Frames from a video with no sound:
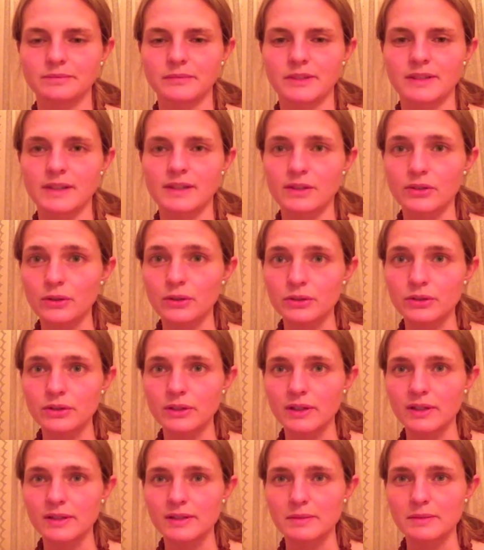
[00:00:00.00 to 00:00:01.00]
Santosha
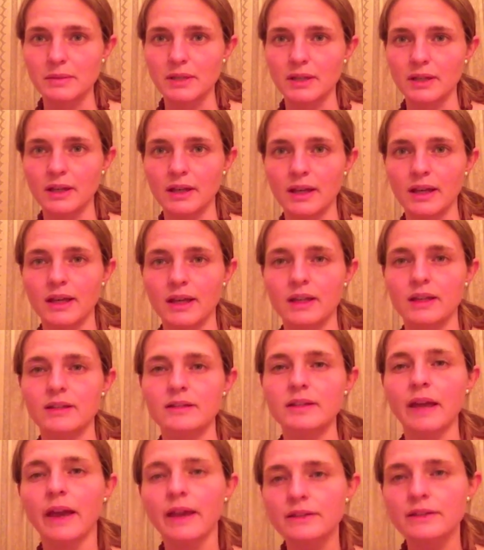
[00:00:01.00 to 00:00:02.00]
is meaning a
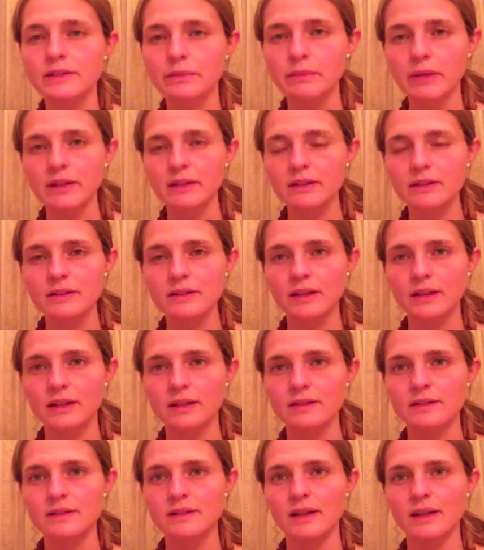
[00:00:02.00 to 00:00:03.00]
contentment
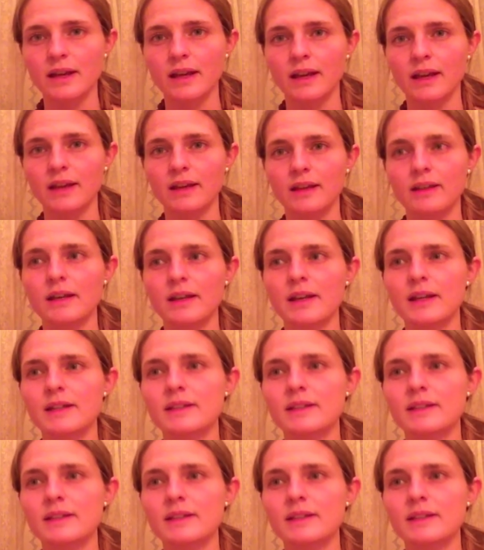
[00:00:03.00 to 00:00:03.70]
and a